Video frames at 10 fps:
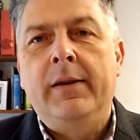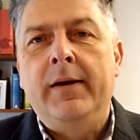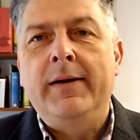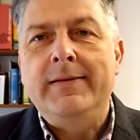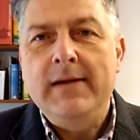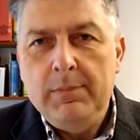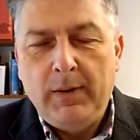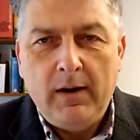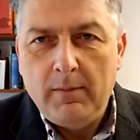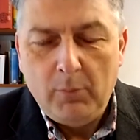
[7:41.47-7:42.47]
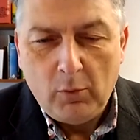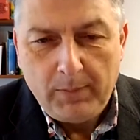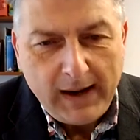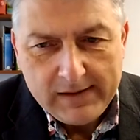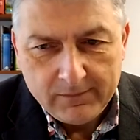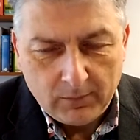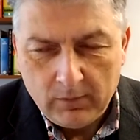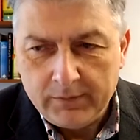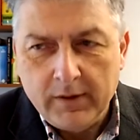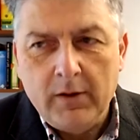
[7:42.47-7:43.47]
that are deeper and more
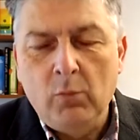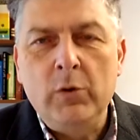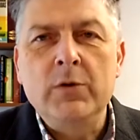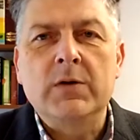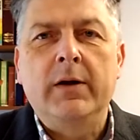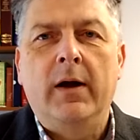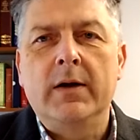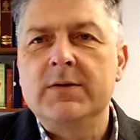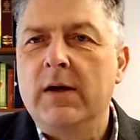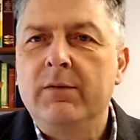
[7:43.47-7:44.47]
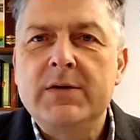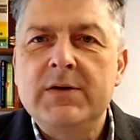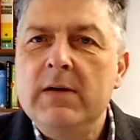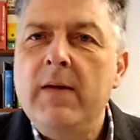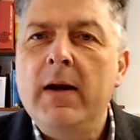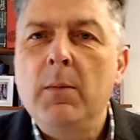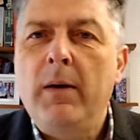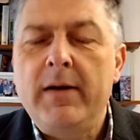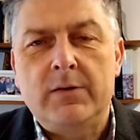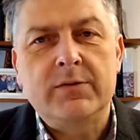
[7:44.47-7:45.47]
painful than the wounds and hurts they've received
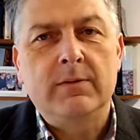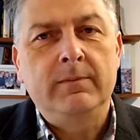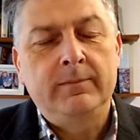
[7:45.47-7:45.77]
anywhere else.